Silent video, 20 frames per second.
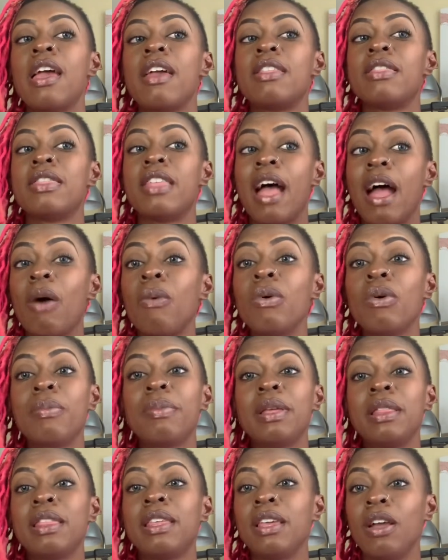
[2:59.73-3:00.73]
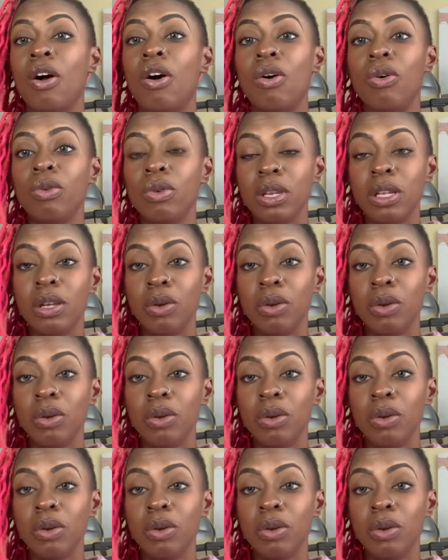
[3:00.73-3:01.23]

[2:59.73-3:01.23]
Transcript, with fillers: that will be the only